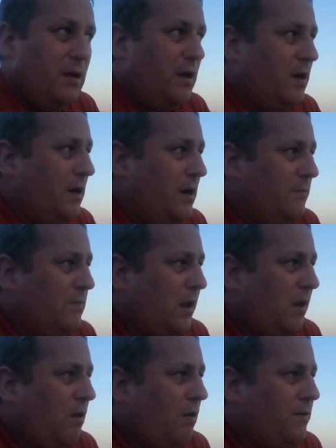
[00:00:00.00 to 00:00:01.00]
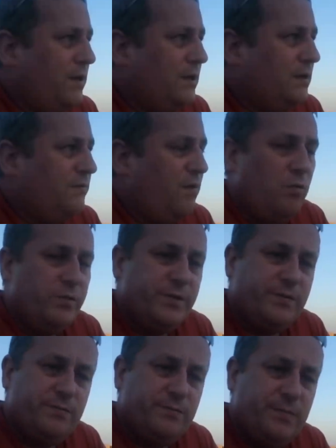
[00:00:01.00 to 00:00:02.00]
Um, a lot of it is
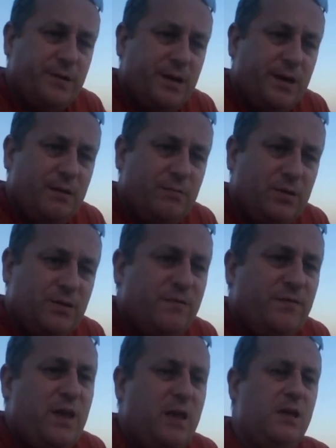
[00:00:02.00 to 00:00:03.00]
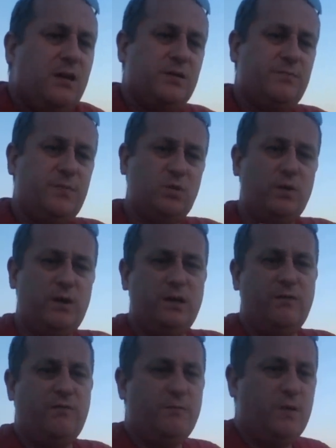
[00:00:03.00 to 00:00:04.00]
false um, there's fears between
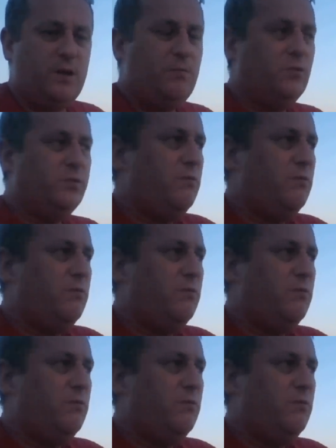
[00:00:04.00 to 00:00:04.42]
different people.